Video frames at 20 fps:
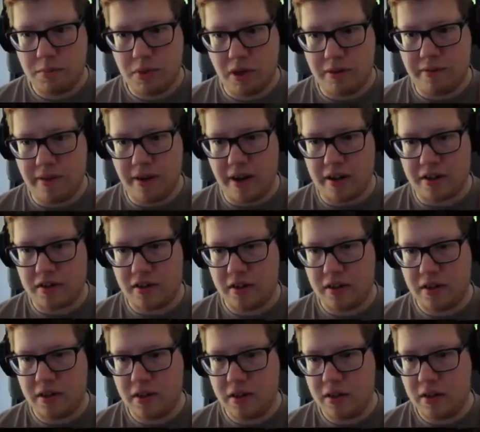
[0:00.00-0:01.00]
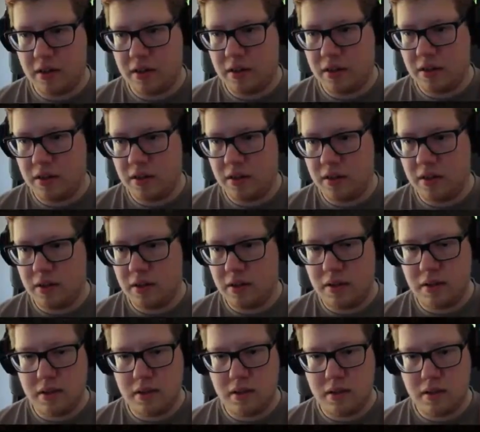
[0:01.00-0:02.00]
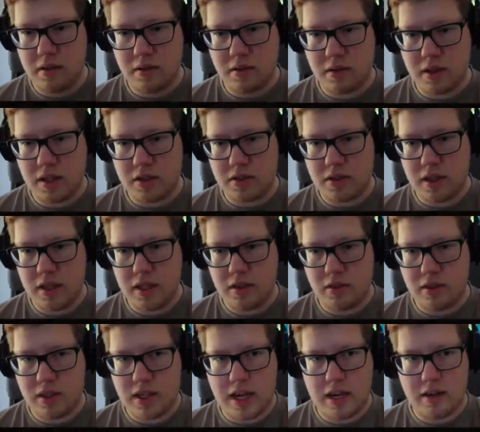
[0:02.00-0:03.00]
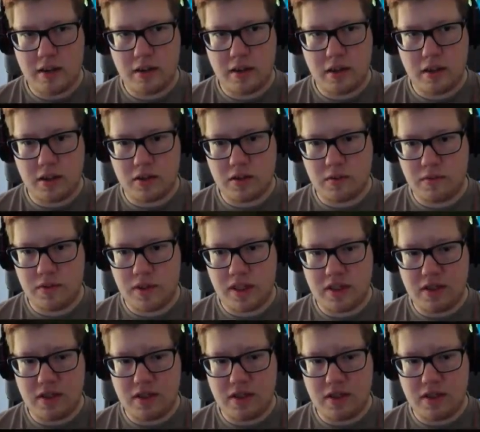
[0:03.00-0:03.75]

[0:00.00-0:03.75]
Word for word: Perfect. Okay, so I need to gather lots of